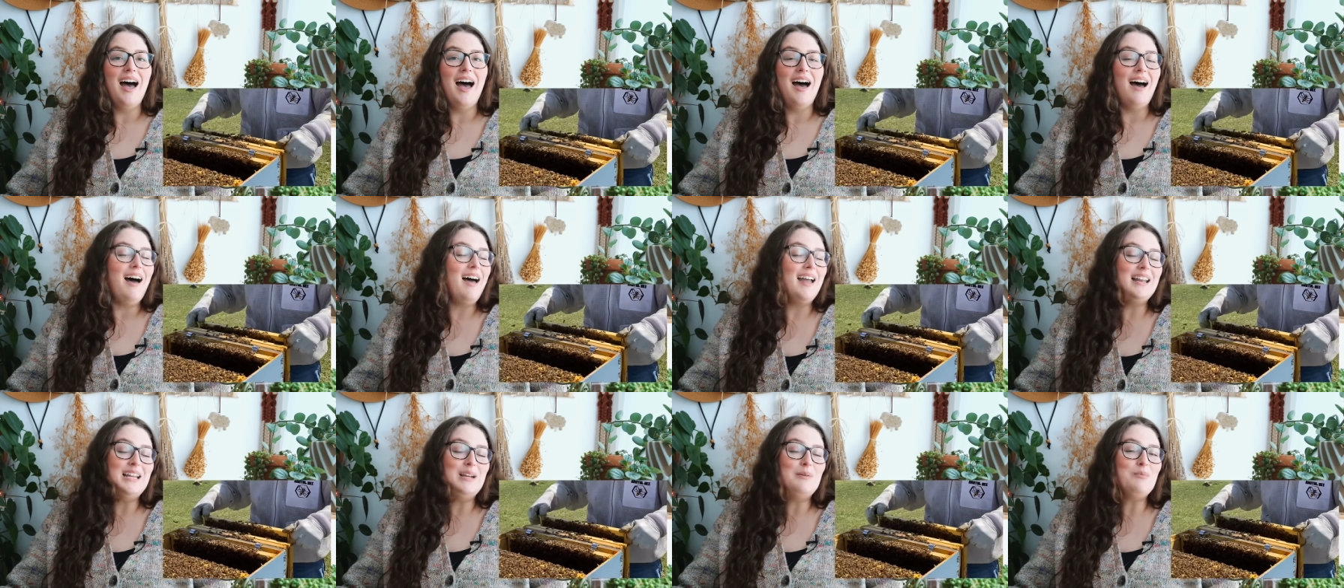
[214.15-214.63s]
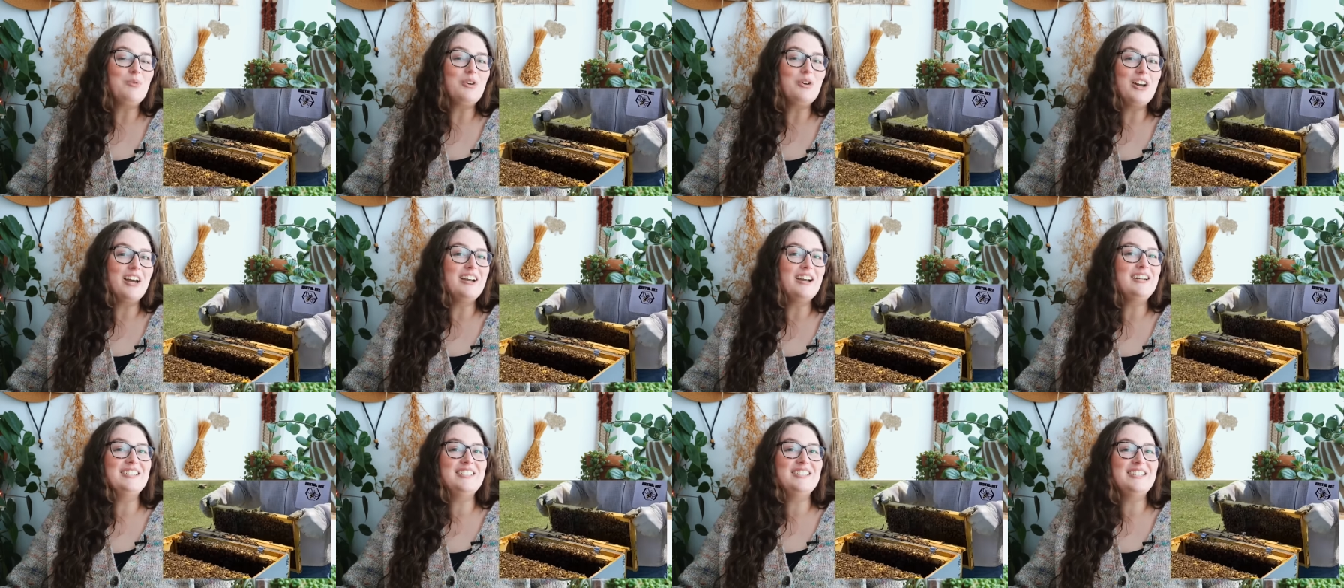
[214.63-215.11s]
honey
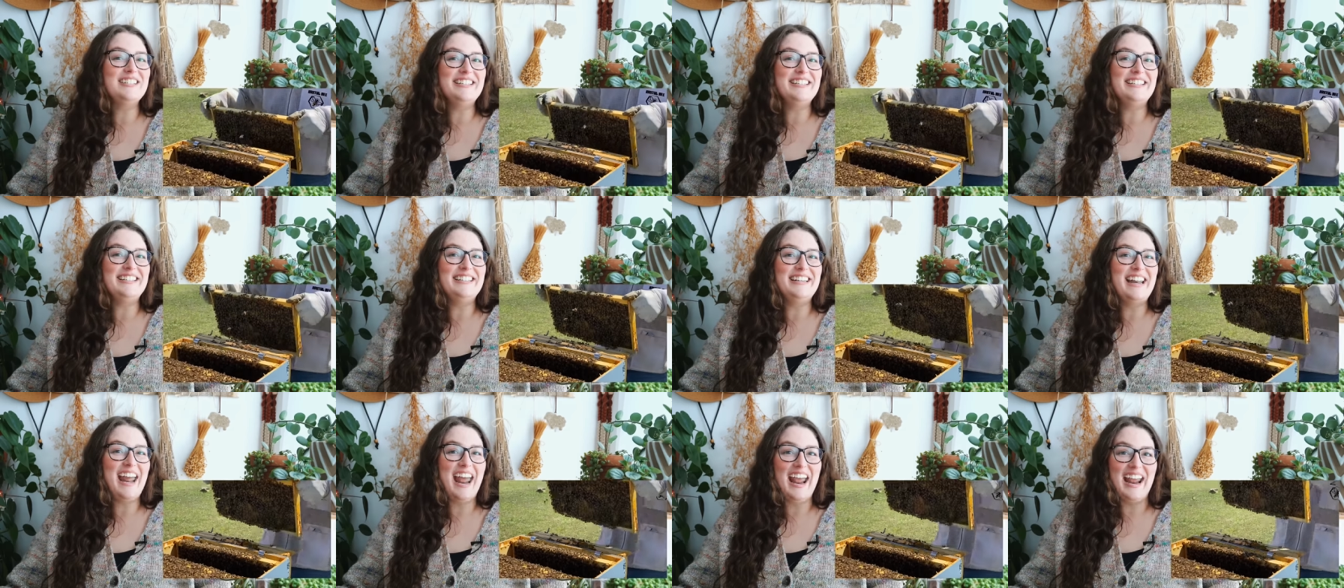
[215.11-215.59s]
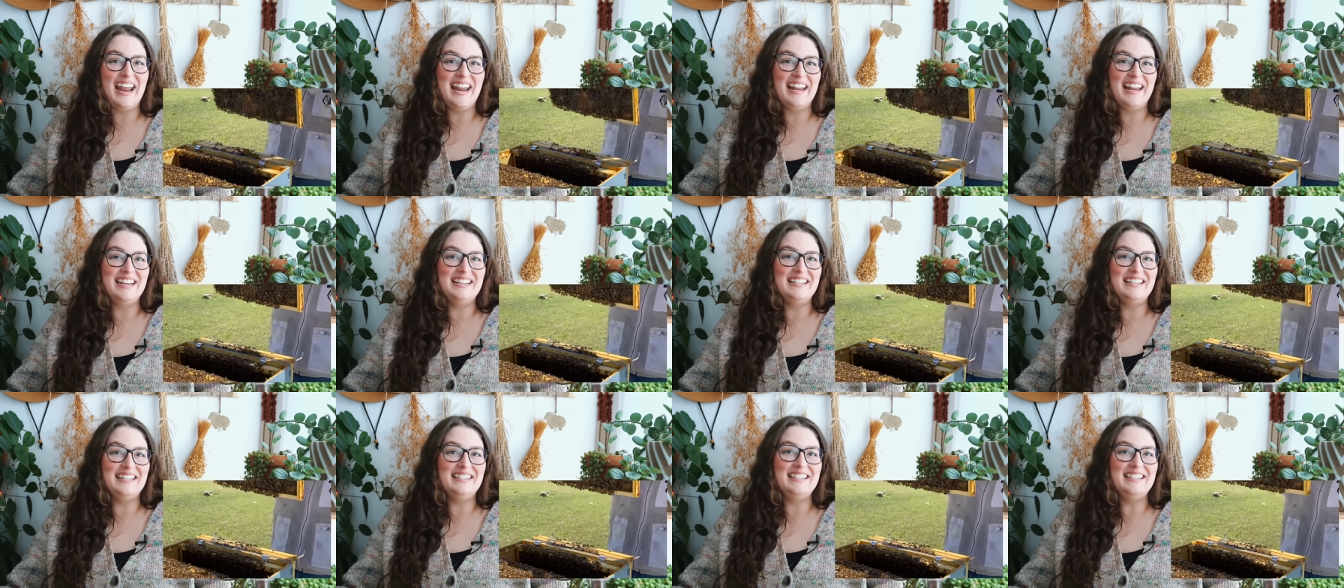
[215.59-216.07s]
production
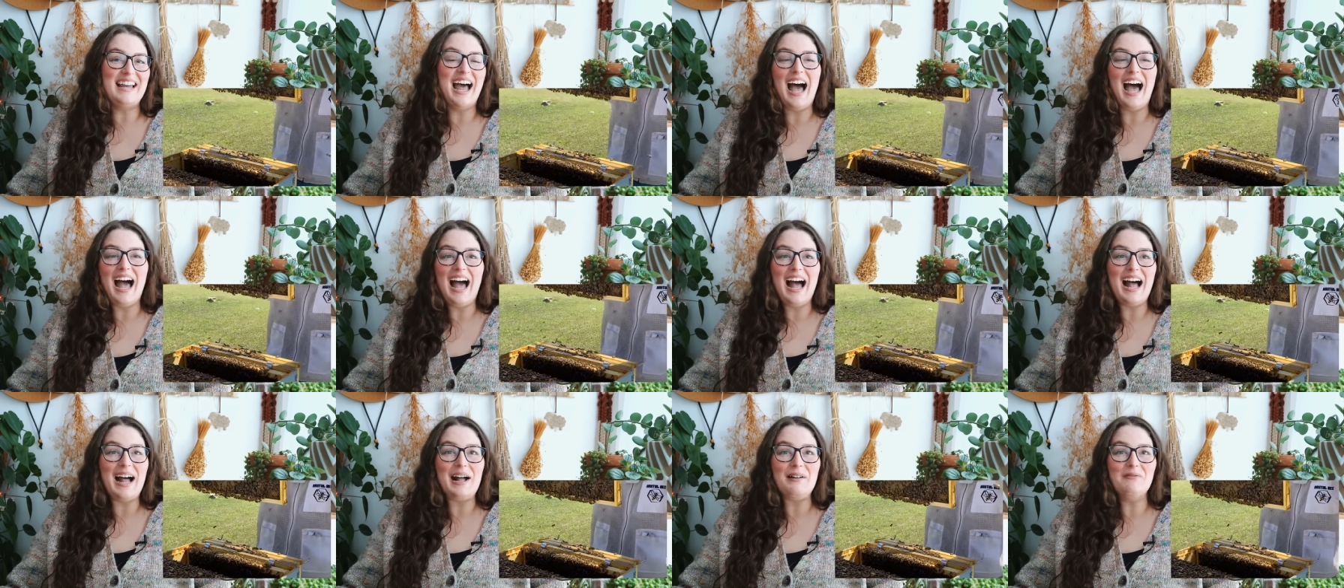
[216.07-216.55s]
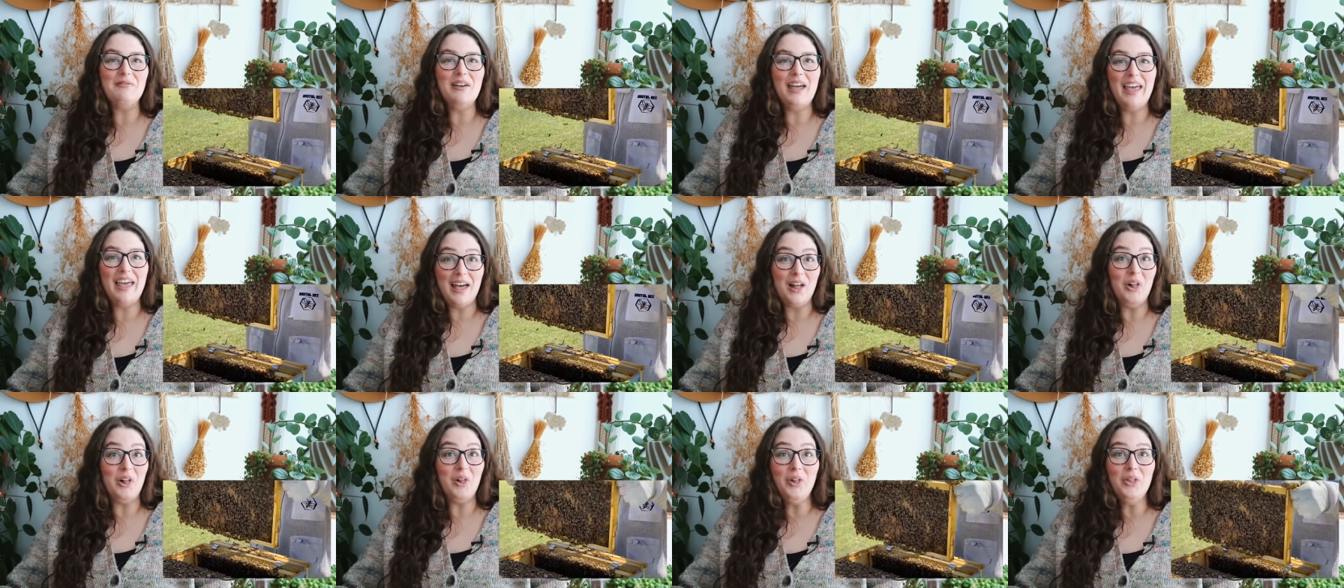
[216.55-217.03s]
and hive
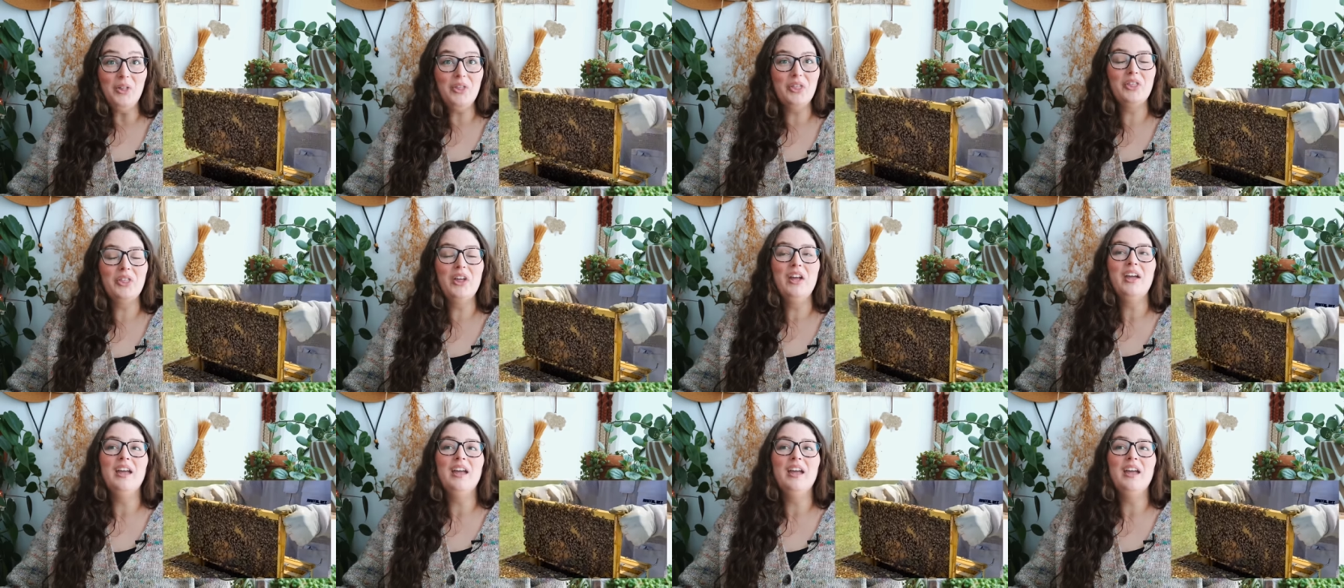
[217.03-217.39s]
health.